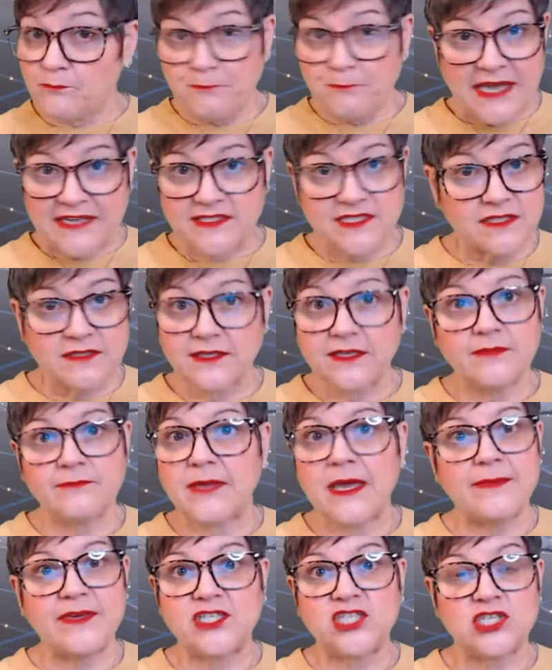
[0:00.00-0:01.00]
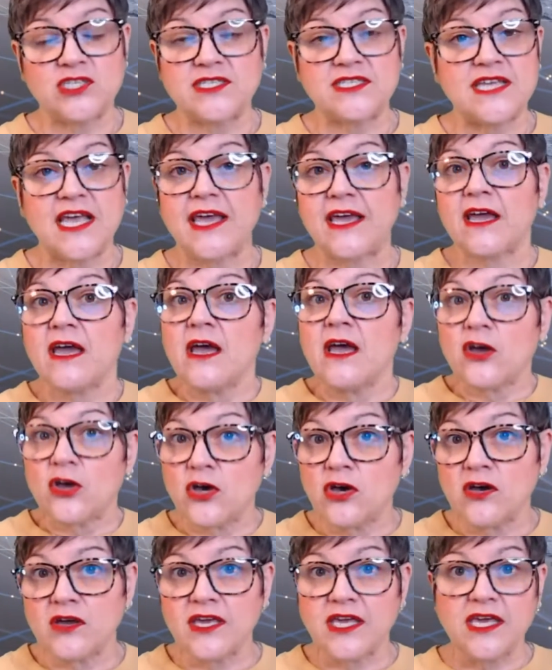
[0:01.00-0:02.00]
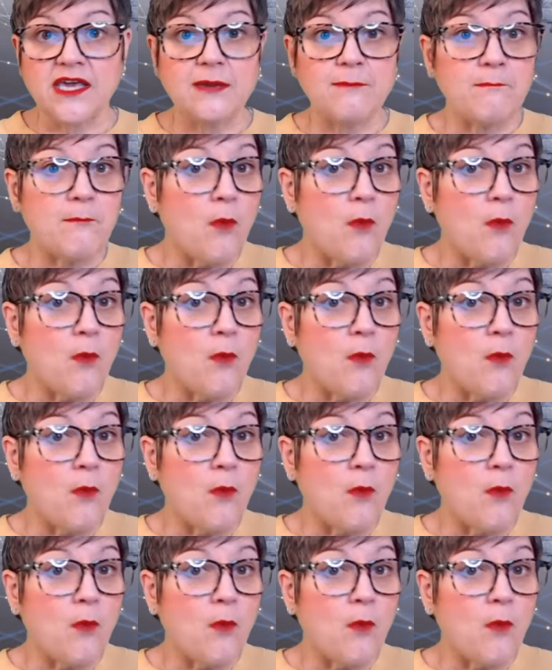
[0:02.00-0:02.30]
basically, maybe she's saying cookie